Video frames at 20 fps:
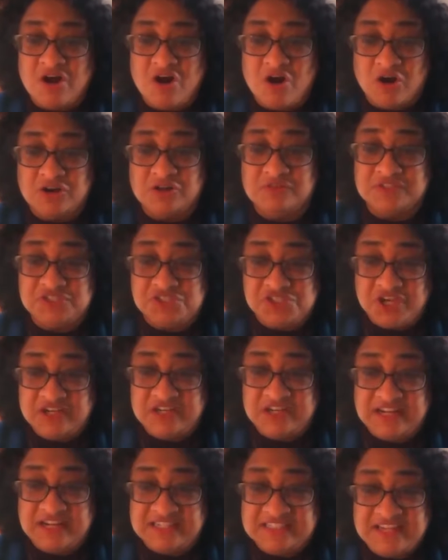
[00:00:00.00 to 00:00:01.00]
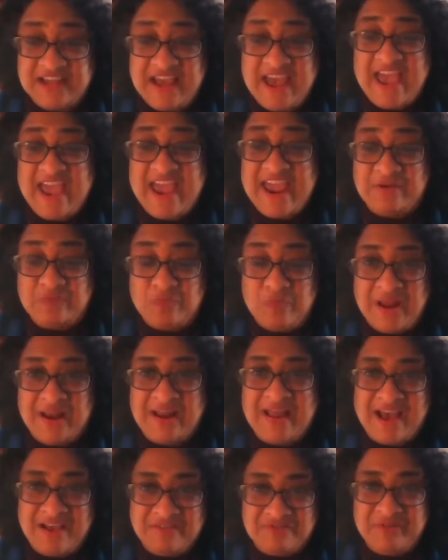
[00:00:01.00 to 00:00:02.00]
on of a journalist, it
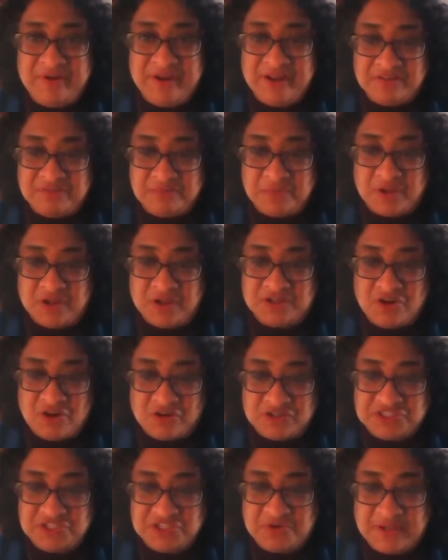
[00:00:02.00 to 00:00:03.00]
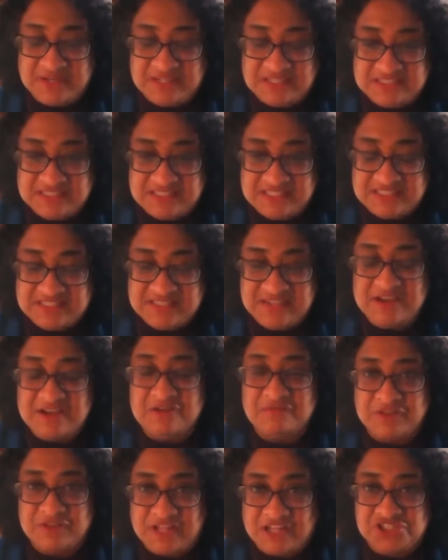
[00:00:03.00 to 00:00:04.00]
will have real world consequences
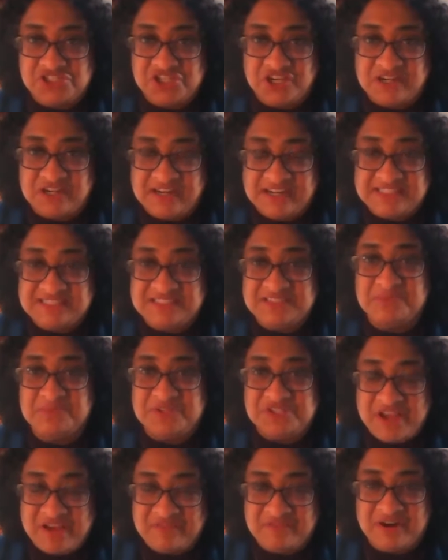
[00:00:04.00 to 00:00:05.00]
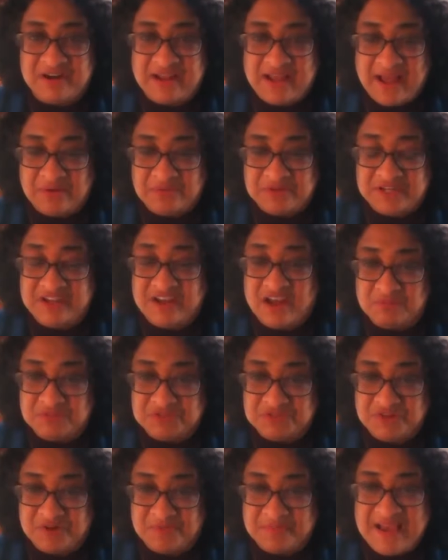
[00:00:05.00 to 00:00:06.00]
for that journalist, whichever account it
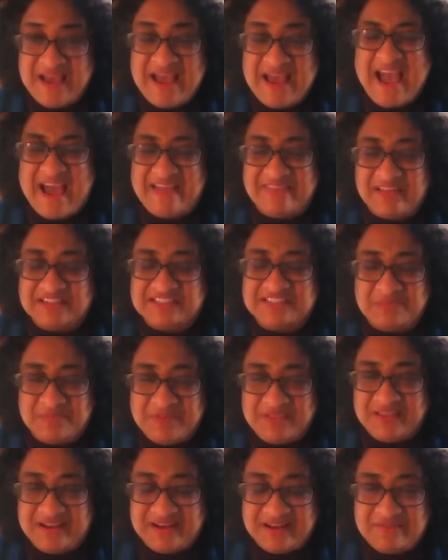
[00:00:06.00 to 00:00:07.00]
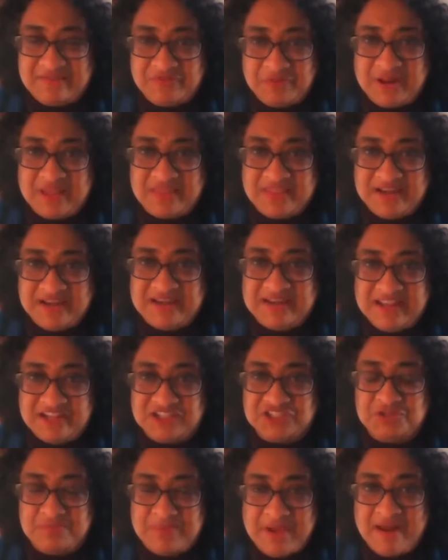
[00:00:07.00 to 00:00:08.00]
comes from. And that's something that everyone, I think,
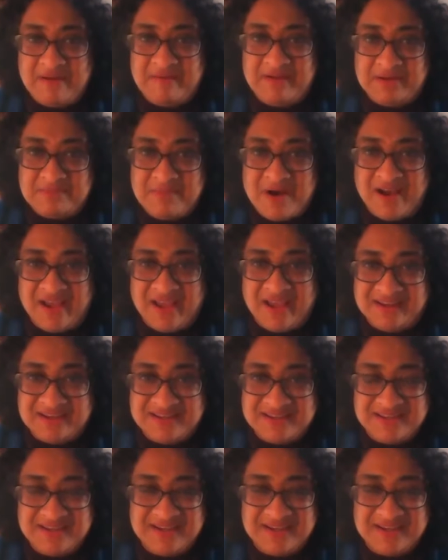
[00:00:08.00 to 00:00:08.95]
needs to bear in mind.